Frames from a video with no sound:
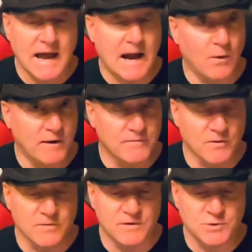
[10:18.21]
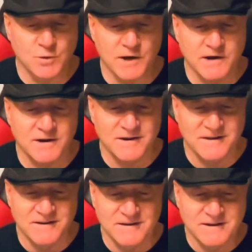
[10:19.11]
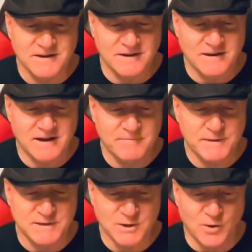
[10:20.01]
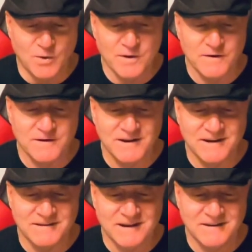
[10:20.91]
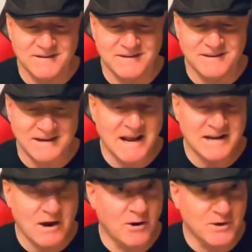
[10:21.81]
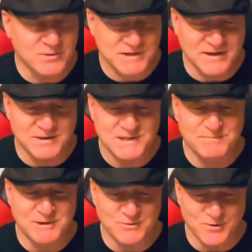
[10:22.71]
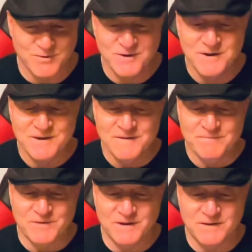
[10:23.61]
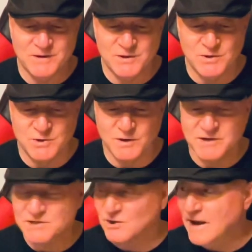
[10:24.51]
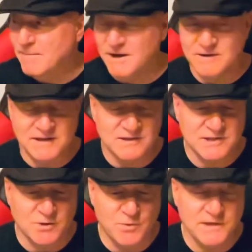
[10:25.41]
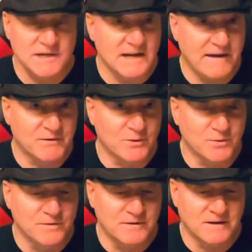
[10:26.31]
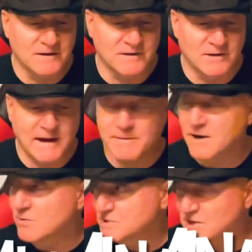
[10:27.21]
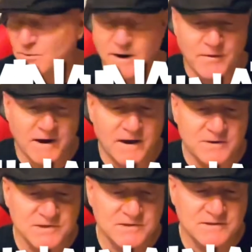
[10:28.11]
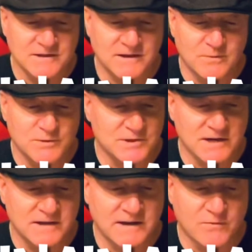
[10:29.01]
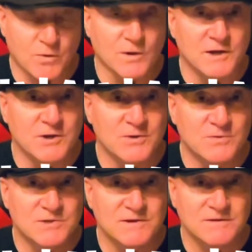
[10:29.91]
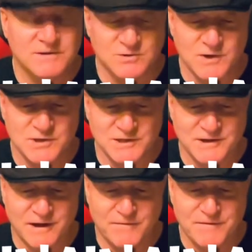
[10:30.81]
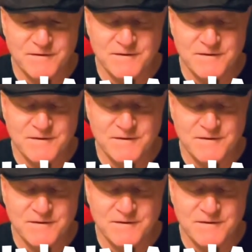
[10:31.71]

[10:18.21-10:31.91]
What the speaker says: However, the trick, I've been told, and now I understand this to be true, the trick is to laminate these. So we did have an old laminator sitting around the house, which I'd never really used, strangely enough.